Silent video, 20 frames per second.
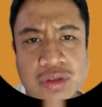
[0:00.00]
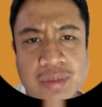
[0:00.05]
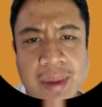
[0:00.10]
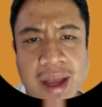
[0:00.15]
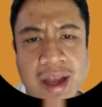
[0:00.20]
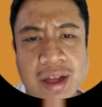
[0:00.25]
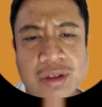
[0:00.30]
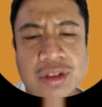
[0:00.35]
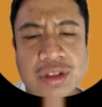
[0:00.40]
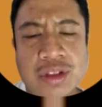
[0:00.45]

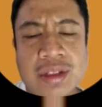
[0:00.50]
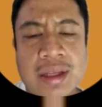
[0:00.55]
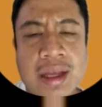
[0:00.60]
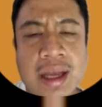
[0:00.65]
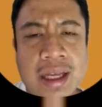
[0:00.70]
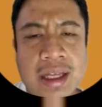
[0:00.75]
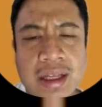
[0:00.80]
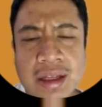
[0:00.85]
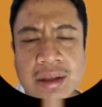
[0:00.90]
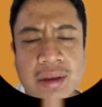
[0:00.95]
patterns
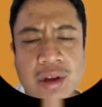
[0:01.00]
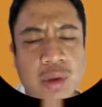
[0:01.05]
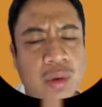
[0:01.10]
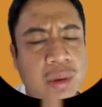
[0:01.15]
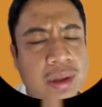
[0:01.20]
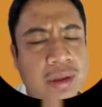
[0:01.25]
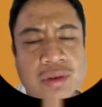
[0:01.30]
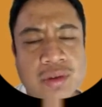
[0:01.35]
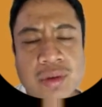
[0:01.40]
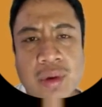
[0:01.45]
like
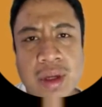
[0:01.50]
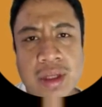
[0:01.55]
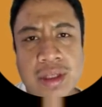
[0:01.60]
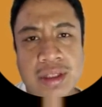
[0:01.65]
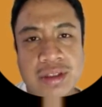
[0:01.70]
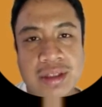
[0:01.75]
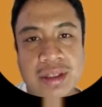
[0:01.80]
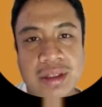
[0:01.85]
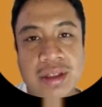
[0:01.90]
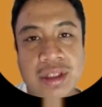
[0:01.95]
when
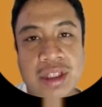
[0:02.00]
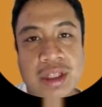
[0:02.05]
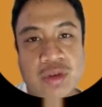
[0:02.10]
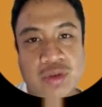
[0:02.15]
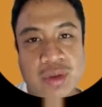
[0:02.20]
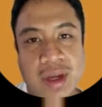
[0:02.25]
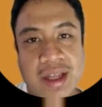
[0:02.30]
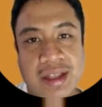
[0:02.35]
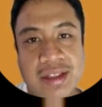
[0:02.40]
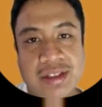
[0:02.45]
volatility
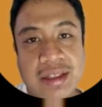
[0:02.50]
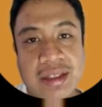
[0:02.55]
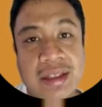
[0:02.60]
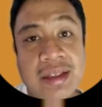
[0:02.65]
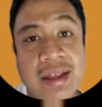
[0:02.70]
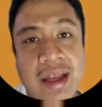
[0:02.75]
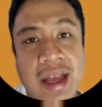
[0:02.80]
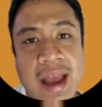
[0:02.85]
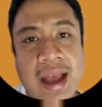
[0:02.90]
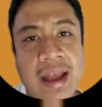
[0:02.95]

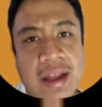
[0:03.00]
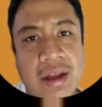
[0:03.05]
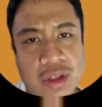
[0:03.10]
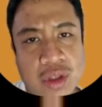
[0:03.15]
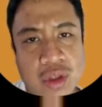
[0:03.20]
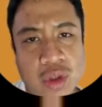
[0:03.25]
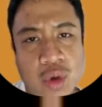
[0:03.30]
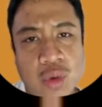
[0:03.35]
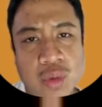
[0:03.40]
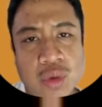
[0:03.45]
rises and
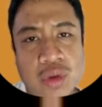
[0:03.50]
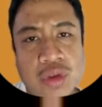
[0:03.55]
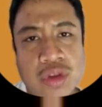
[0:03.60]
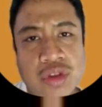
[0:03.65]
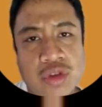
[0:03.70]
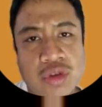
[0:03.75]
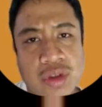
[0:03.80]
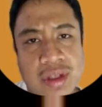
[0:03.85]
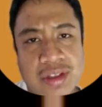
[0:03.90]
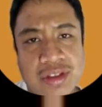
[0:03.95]
global
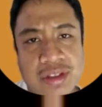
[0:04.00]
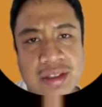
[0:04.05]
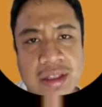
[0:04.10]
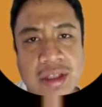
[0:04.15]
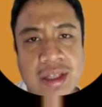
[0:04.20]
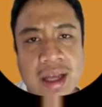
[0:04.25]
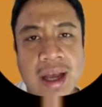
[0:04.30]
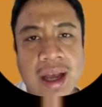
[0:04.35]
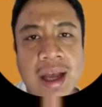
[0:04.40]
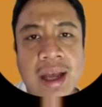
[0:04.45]
stress
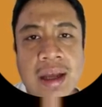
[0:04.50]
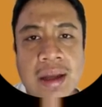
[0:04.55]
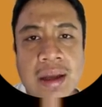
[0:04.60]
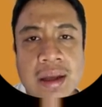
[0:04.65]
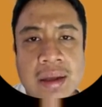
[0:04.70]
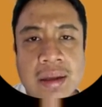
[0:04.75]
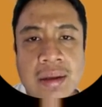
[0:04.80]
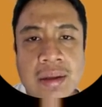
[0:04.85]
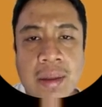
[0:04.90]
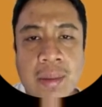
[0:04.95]
is high,
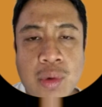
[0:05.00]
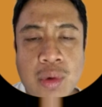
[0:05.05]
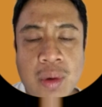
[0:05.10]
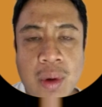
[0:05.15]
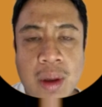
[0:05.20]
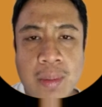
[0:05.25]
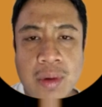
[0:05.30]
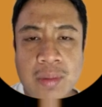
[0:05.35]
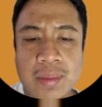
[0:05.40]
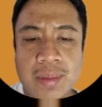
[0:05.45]
the
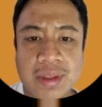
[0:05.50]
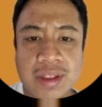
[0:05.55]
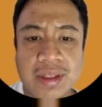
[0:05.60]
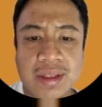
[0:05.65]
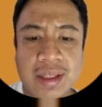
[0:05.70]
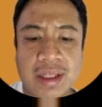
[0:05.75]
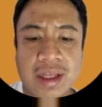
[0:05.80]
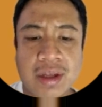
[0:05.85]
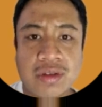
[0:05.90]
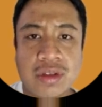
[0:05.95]

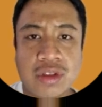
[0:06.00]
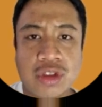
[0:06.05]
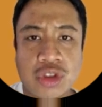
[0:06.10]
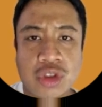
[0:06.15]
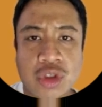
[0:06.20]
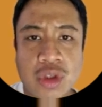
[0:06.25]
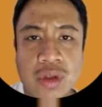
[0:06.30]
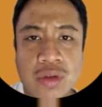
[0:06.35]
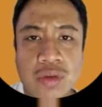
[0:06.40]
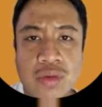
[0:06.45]
probability of a
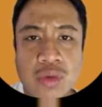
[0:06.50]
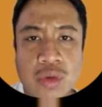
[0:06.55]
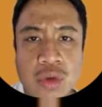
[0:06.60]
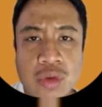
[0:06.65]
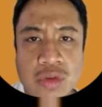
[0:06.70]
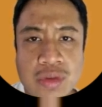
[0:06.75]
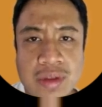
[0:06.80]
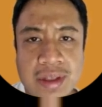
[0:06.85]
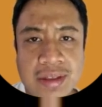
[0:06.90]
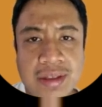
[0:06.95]
sharp
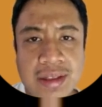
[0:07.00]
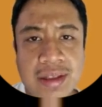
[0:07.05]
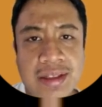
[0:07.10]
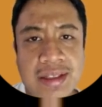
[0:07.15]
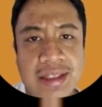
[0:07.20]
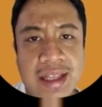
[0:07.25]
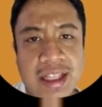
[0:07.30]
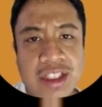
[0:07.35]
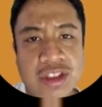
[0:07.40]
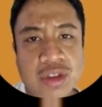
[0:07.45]
move in the
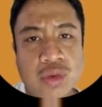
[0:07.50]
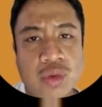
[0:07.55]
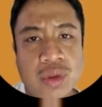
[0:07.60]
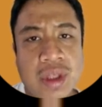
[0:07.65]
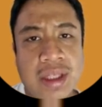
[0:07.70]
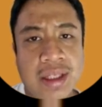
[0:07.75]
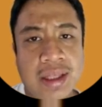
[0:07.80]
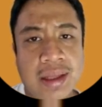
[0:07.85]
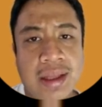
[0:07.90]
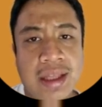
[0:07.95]
next
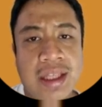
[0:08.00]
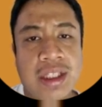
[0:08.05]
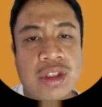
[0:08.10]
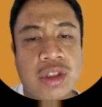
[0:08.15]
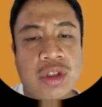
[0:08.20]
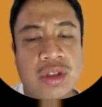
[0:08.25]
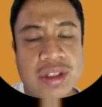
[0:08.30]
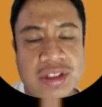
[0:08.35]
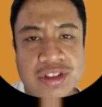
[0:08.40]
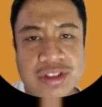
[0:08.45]
week
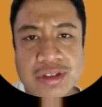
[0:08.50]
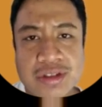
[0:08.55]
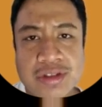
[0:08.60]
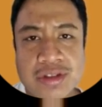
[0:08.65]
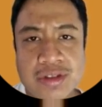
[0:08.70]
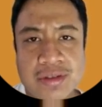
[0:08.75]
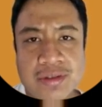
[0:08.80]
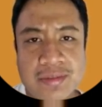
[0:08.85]
increases.